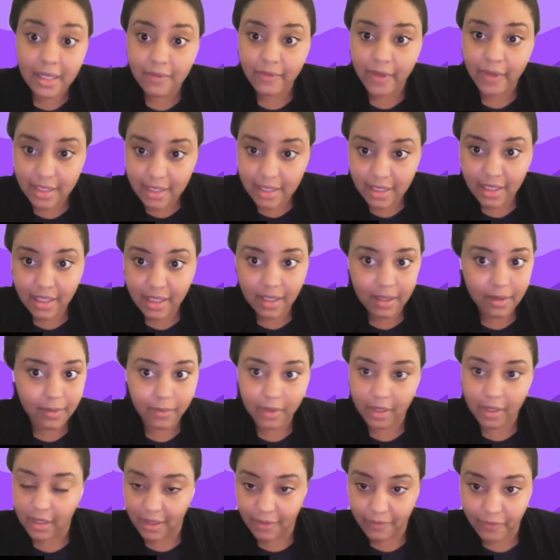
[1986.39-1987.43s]
investing
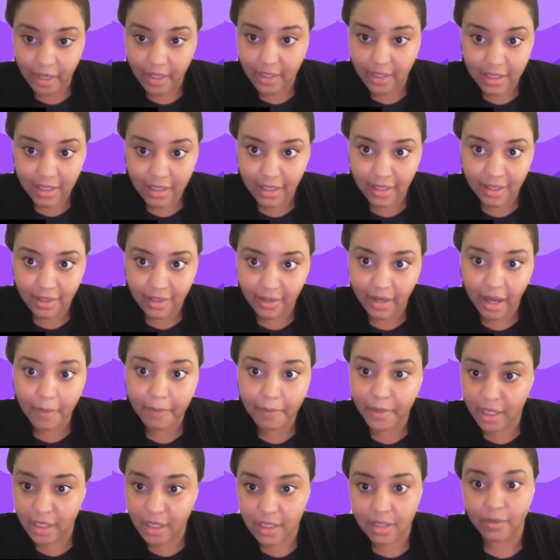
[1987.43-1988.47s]
in
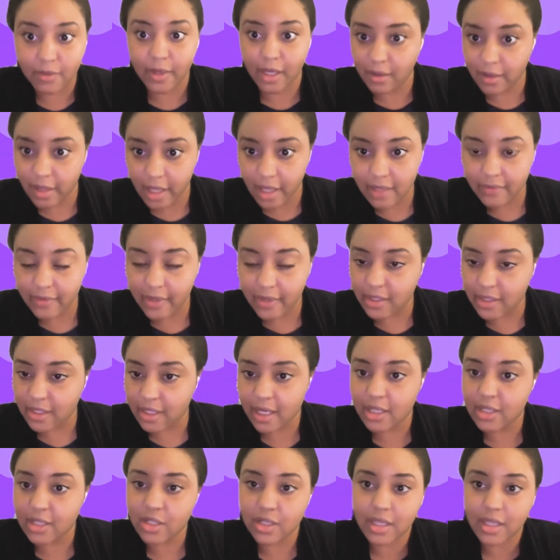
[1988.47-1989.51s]
companies, you get a lot of
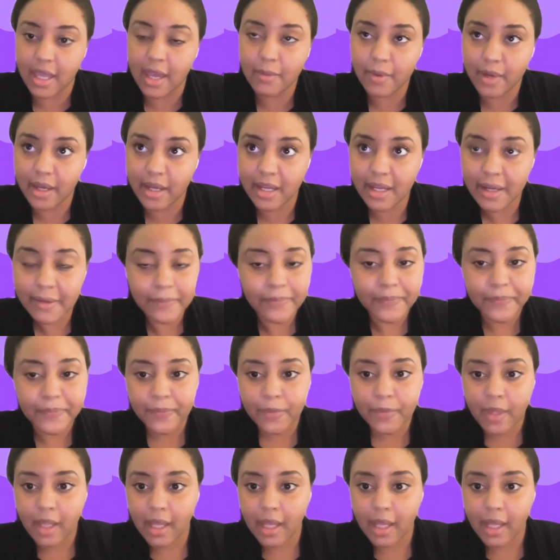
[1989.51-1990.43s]
education that way.